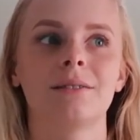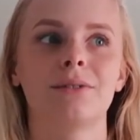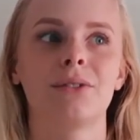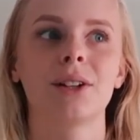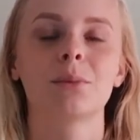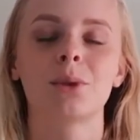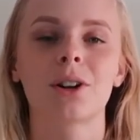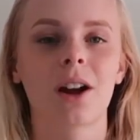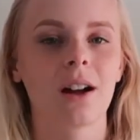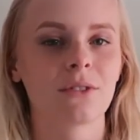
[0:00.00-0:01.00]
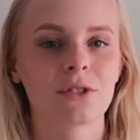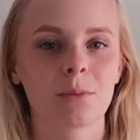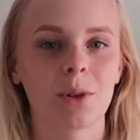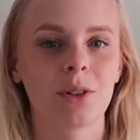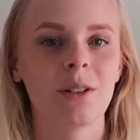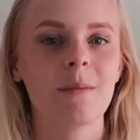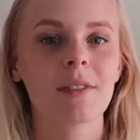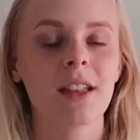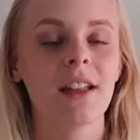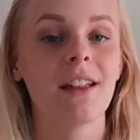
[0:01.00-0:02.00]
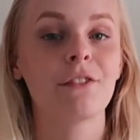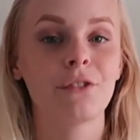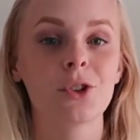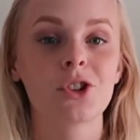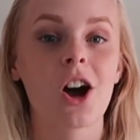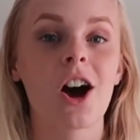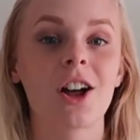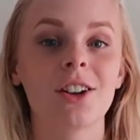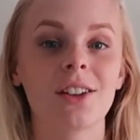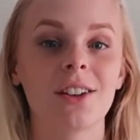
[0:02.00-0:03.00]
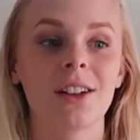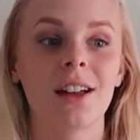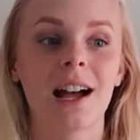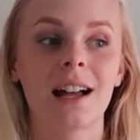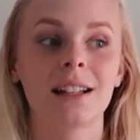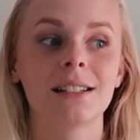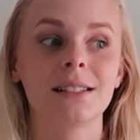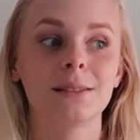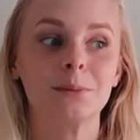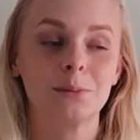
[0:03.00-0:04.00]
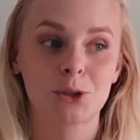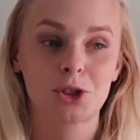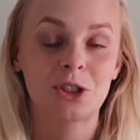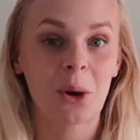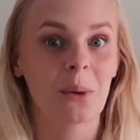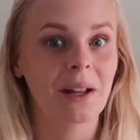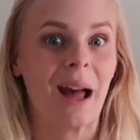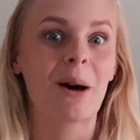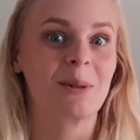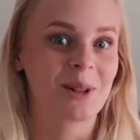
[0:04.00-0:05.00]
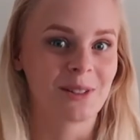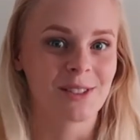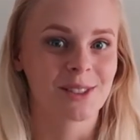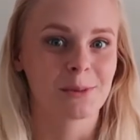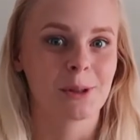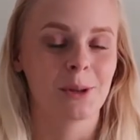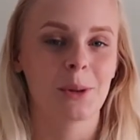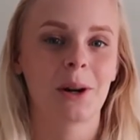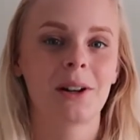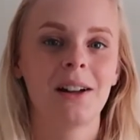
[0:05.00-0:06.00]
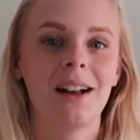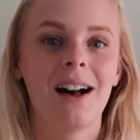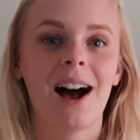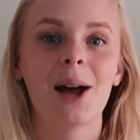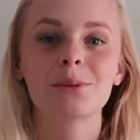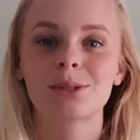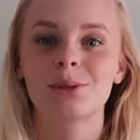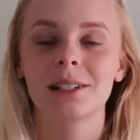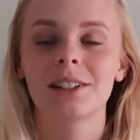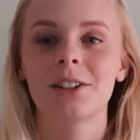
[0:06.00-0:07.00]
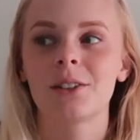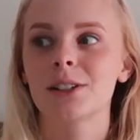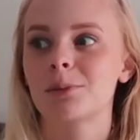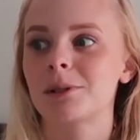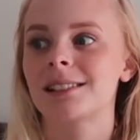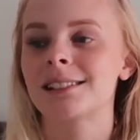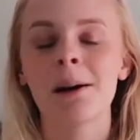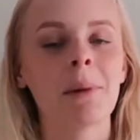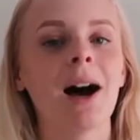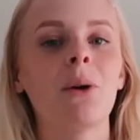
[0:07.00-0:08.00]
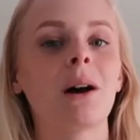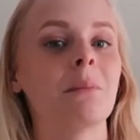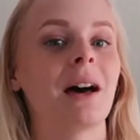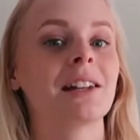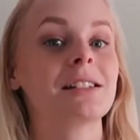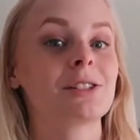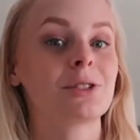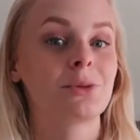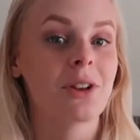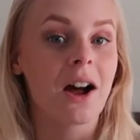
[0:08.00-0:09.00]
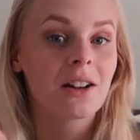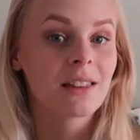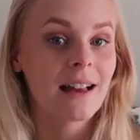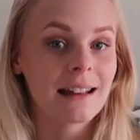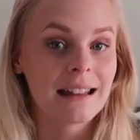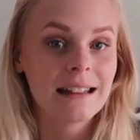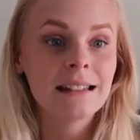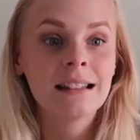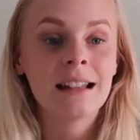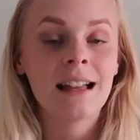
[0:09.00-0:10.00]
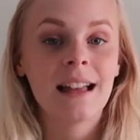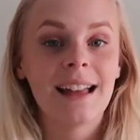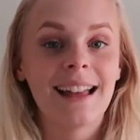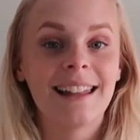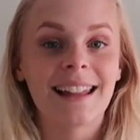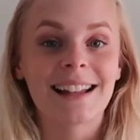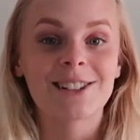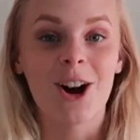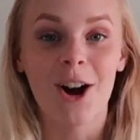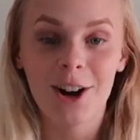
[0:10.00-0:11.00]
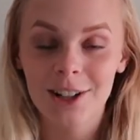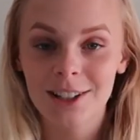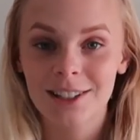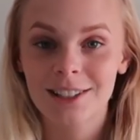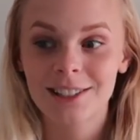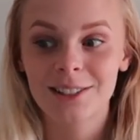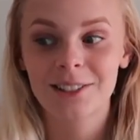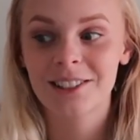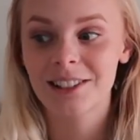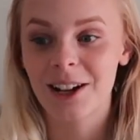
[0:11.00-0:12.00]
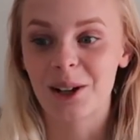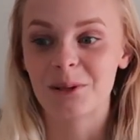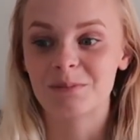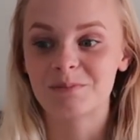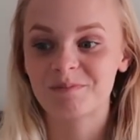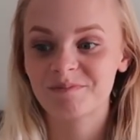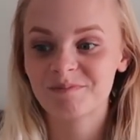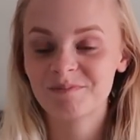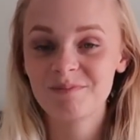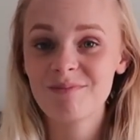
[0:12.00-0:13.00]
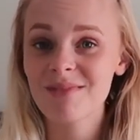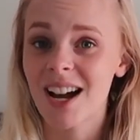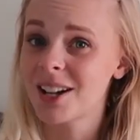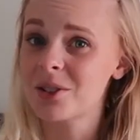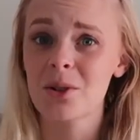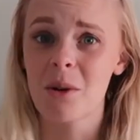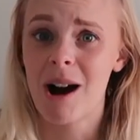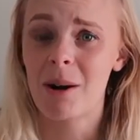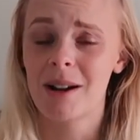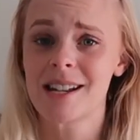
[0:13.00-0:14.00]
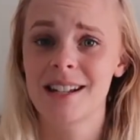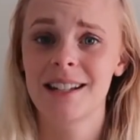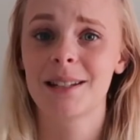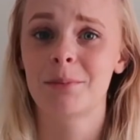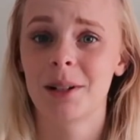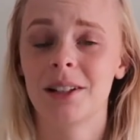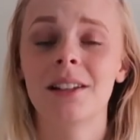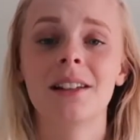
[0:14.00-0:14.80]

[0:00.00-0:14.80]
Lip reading: feel more comfortable if you're not showing how nervous you are. I was really nervous, but somehow I managed to tuck that in and like talk. I don't know how I did it, but